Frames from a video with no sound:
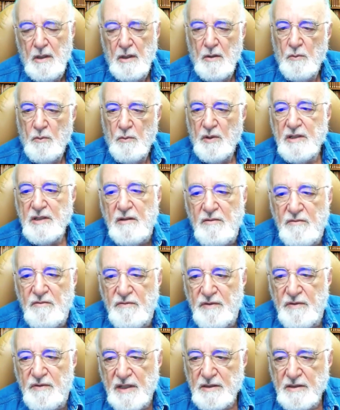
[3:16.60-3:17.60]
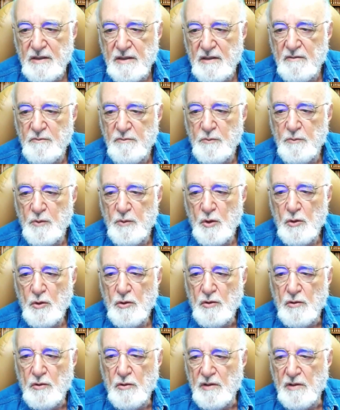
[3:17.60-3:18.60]
When convicted of
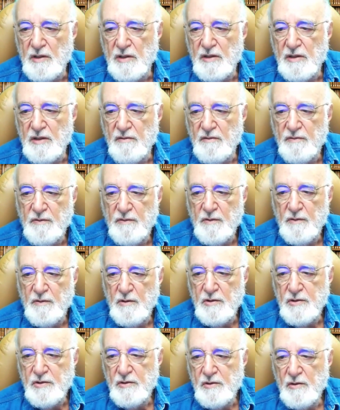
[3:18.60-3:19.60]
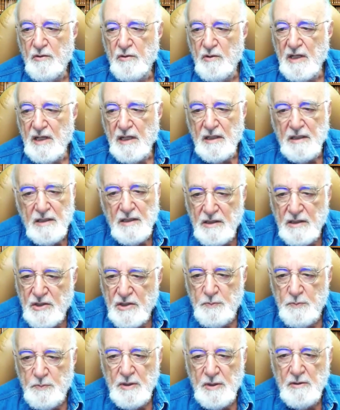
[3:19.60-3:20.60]
murder in the first degree and
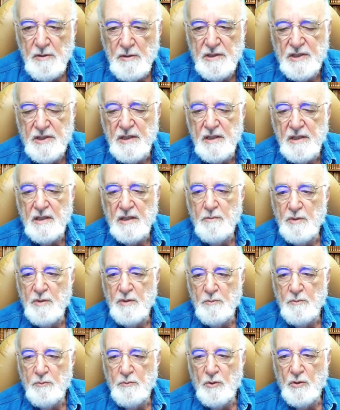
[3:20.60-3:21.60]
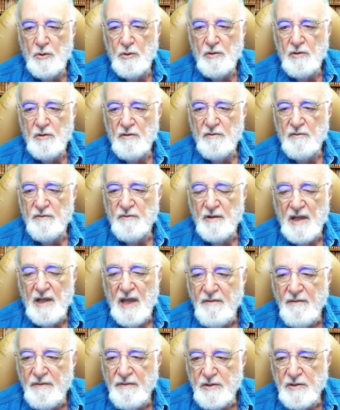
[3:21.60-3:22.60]
conspiracy to commit murder for
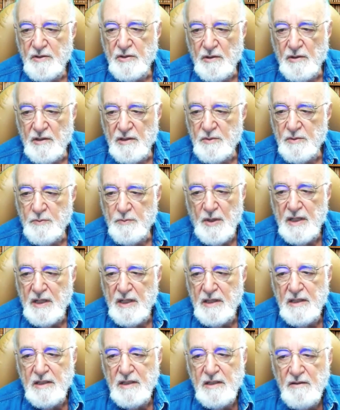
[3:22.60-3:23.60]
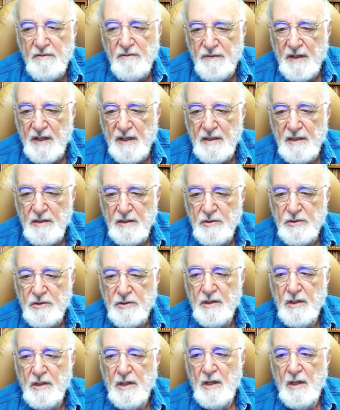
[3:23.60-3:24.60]
life insurance money, the defendants
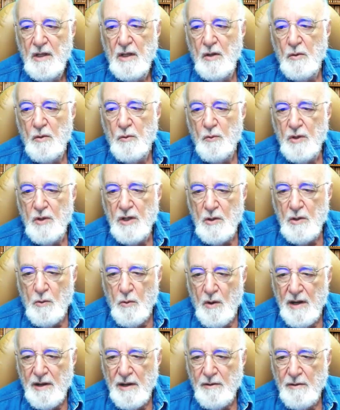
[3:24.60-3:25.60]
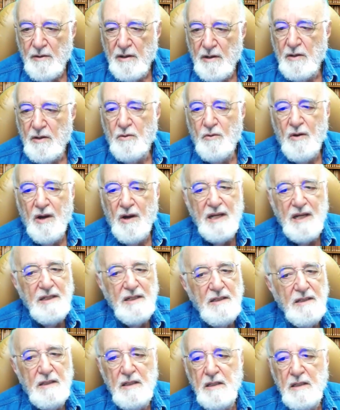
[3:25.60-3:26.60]
require a great
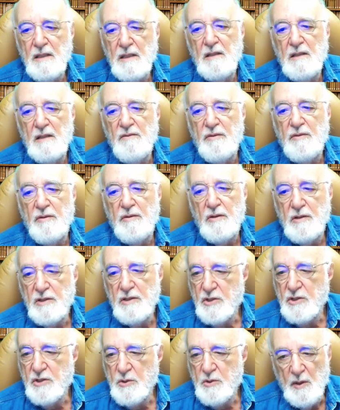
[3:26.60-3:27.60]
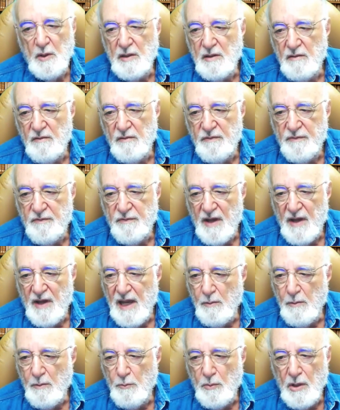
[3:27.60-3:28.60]
deal of chutzpah to file
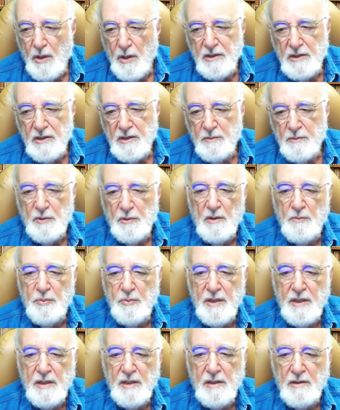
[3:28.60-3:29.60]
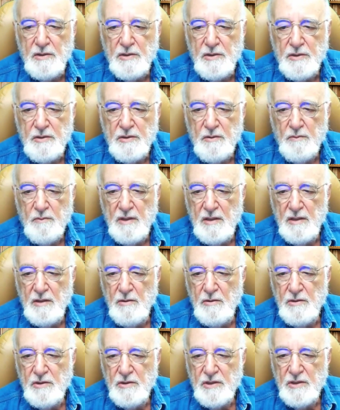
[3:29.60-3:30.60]
multiple appeals to
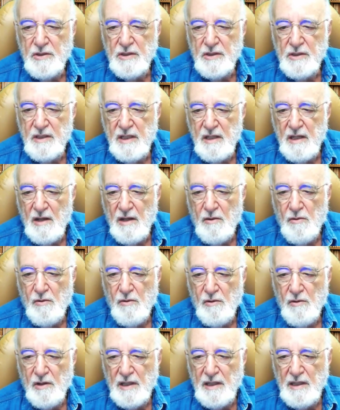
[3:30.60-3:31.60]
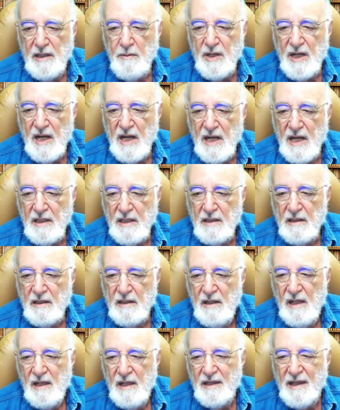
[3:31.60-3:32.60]
reduce the or eliminate the
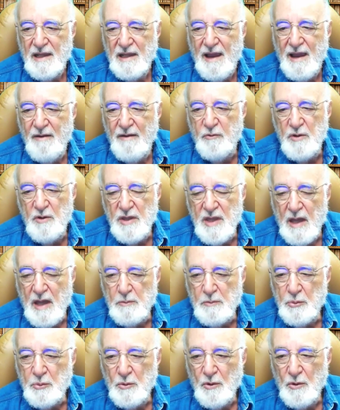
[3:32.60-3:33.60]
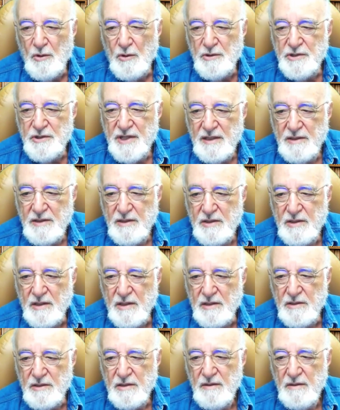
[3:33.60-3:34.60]
life without parole
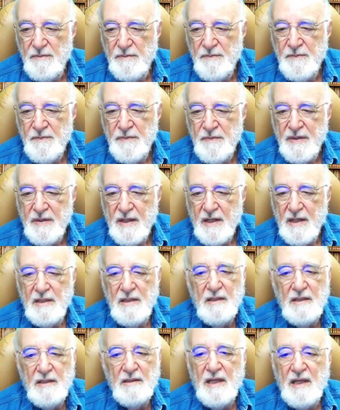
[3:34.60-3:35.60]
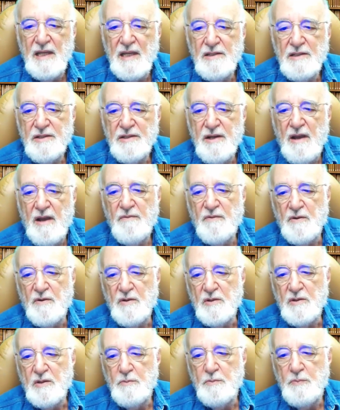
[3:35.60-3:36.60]
sentences. In the latest
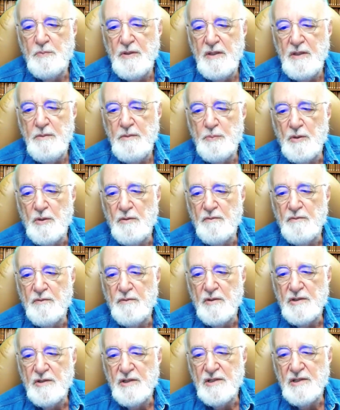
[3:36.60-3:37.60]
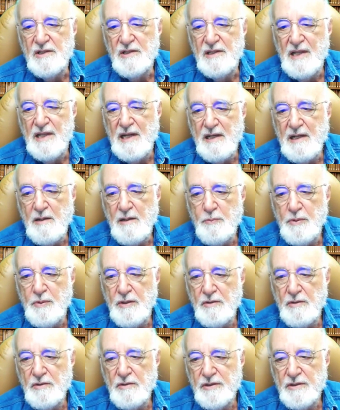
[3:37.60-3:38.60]
effort, The People versus Lenny
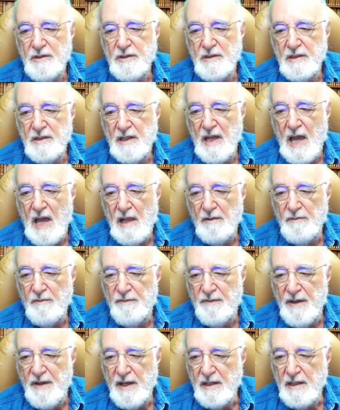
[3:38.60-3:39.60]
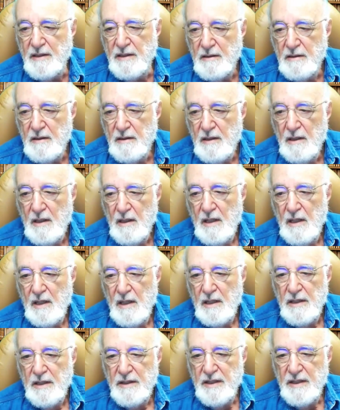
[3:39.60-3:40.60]
Peterson Galfate,
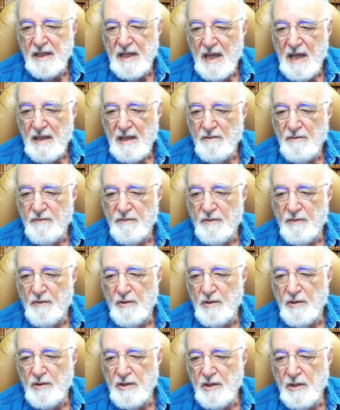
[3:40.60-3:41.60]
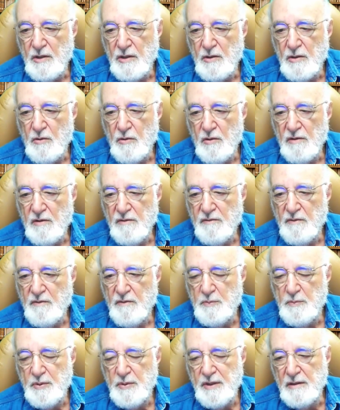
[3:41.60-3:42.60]
the California Court of
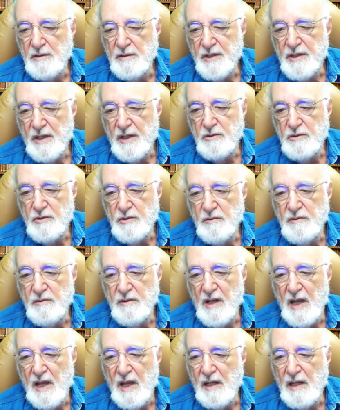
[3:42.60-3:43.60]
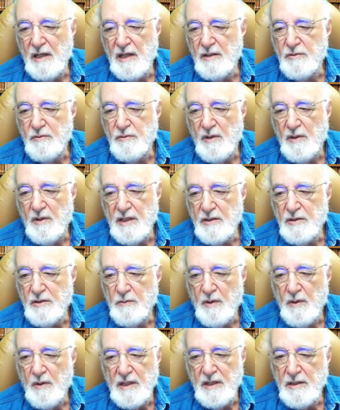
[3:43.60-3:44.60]
Appeals on June 9,
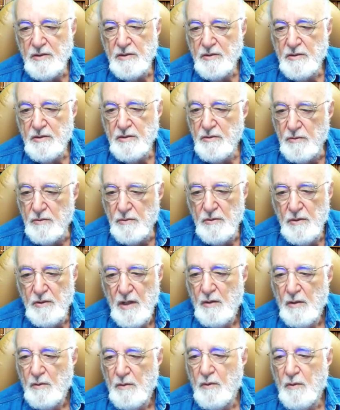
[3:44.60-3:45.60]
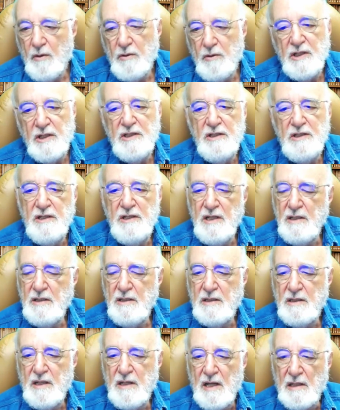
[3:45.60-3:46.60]
2022, wrote a
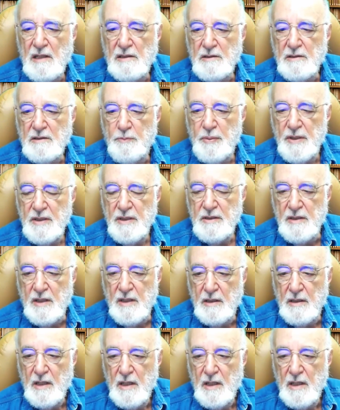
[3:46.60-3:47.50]
detailed opinion